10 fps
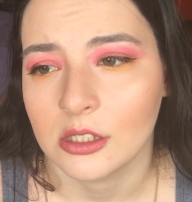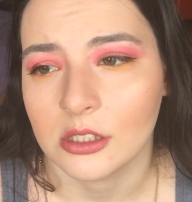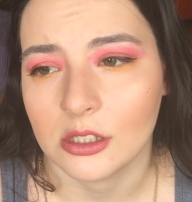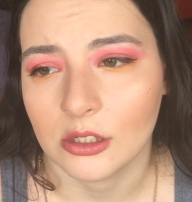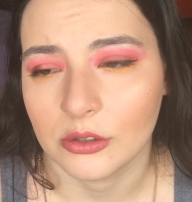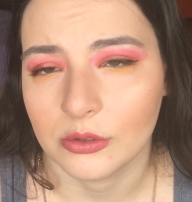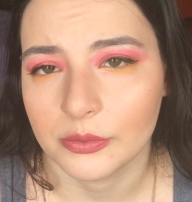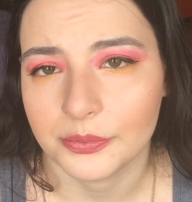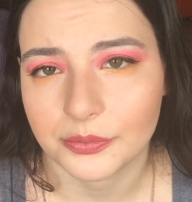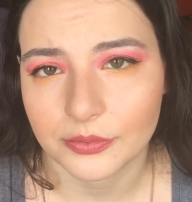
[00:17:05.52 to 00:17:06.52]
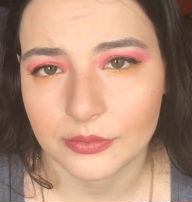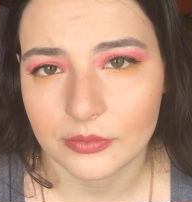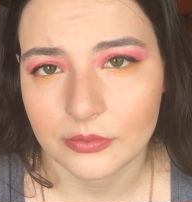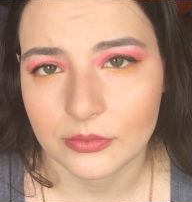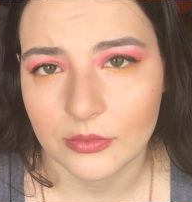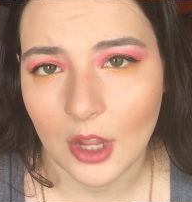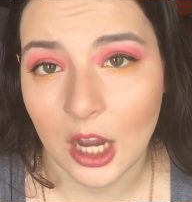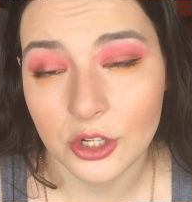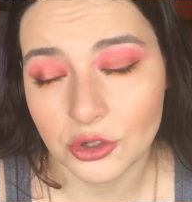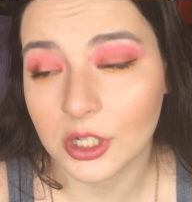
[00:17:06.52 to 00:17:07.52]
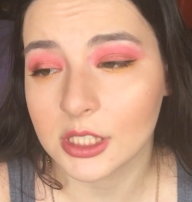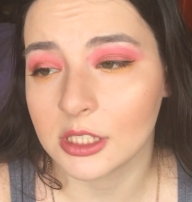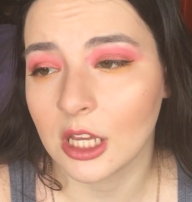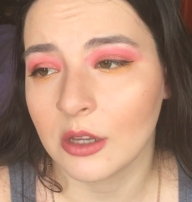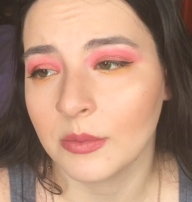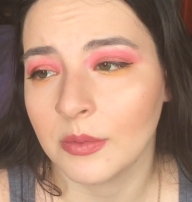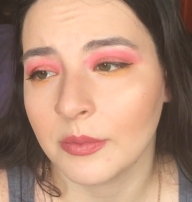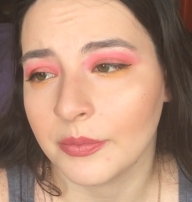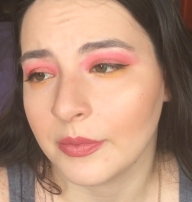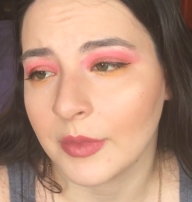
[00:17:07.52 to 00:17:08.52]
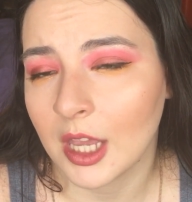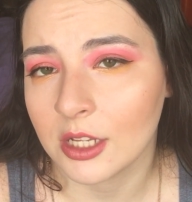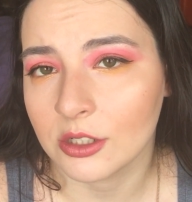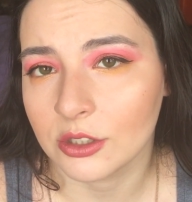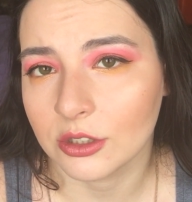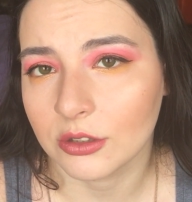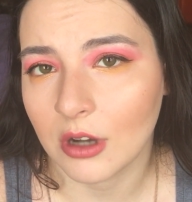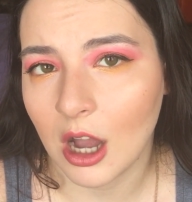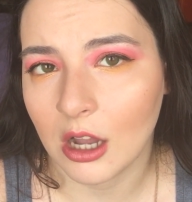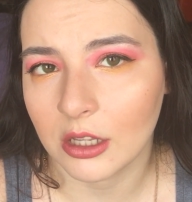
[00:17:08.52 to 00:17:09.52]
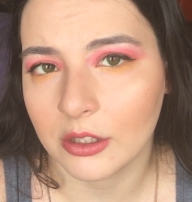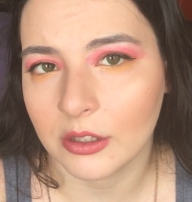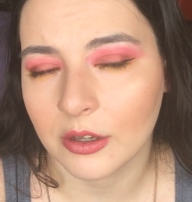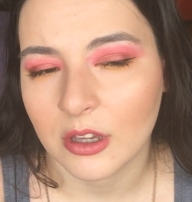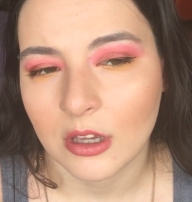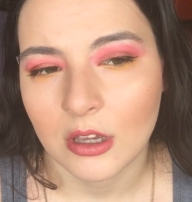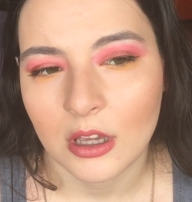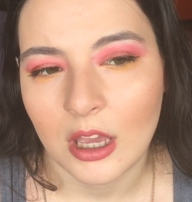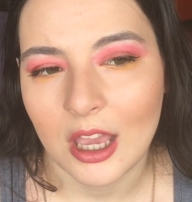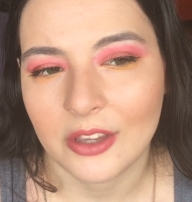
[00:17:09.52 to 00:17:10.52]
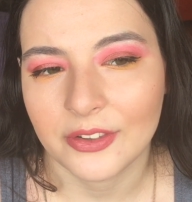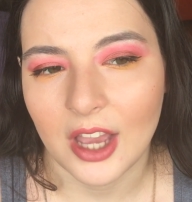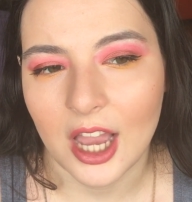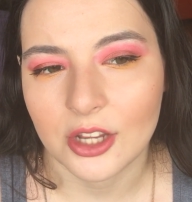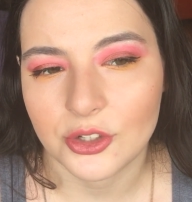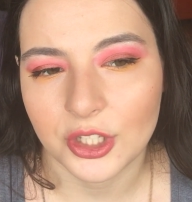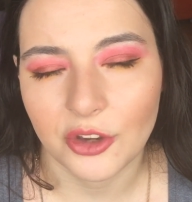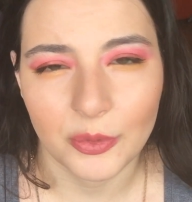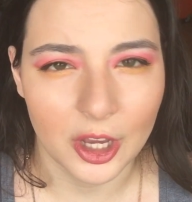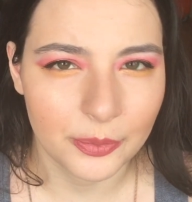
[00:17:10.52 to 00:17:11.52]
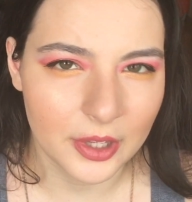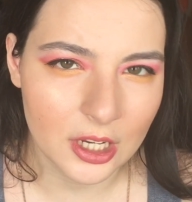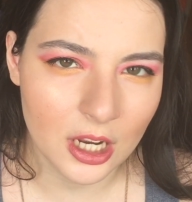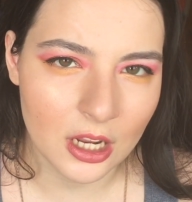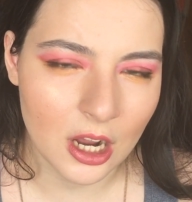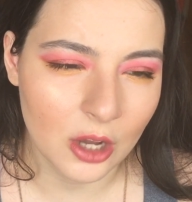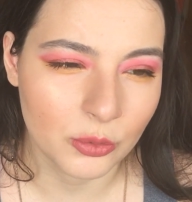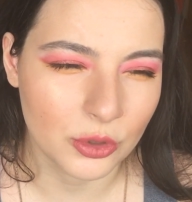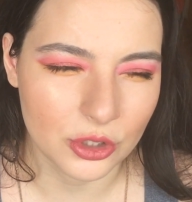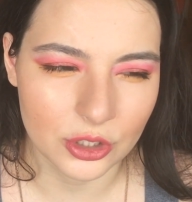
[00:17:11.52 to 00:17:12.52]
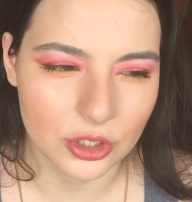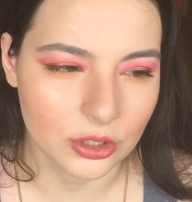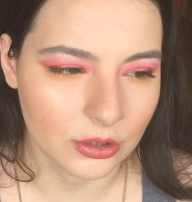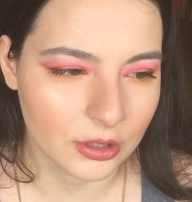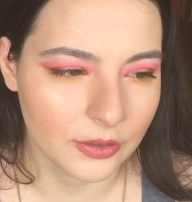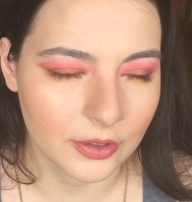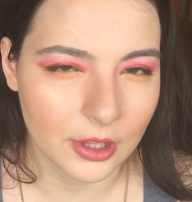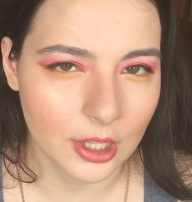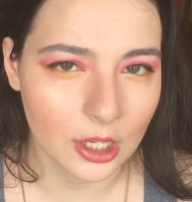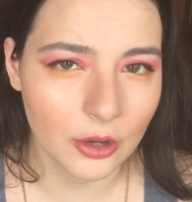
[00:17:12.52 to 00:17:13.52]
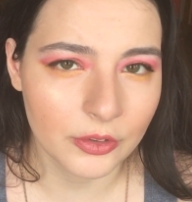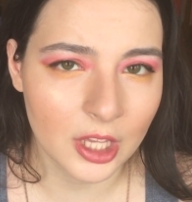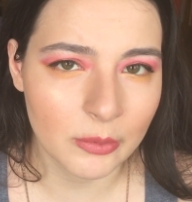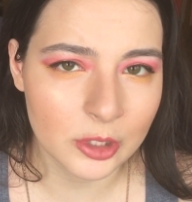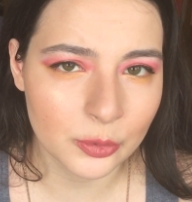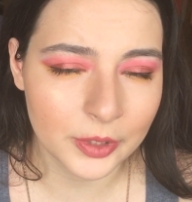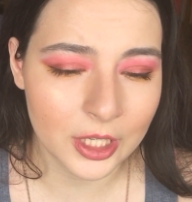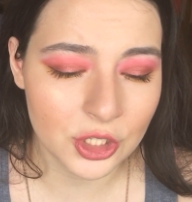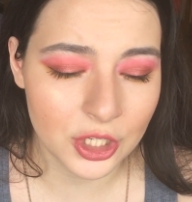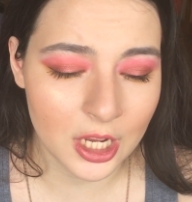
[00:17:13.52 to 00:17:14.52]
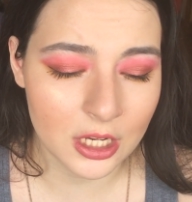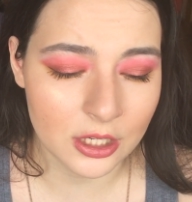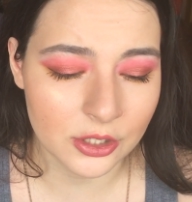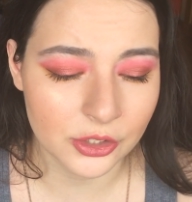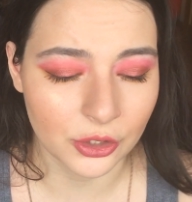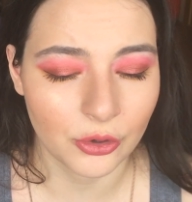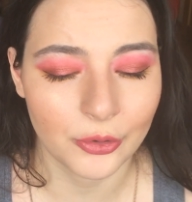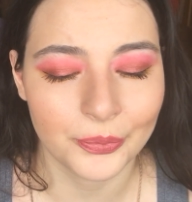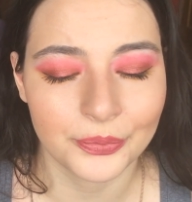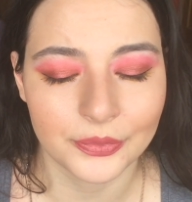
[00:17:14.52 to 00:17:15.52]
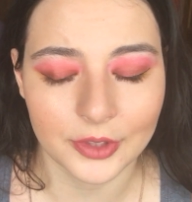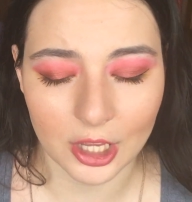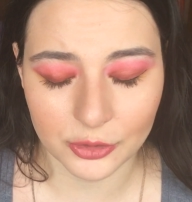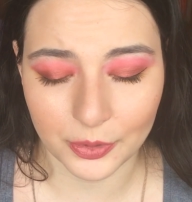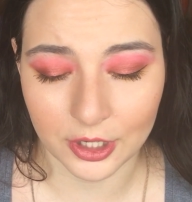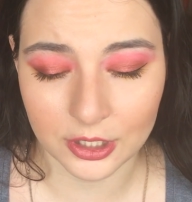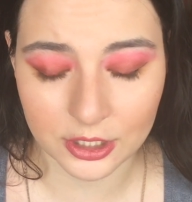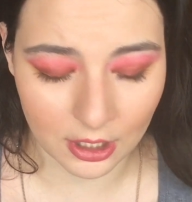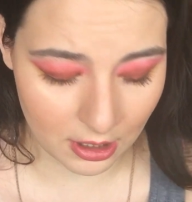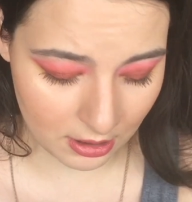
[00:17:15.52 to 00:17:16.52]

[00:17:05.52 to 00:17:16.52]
so I trust them, and if I had to give my opinion, I wouldn't even think of them as plagiators. So that part,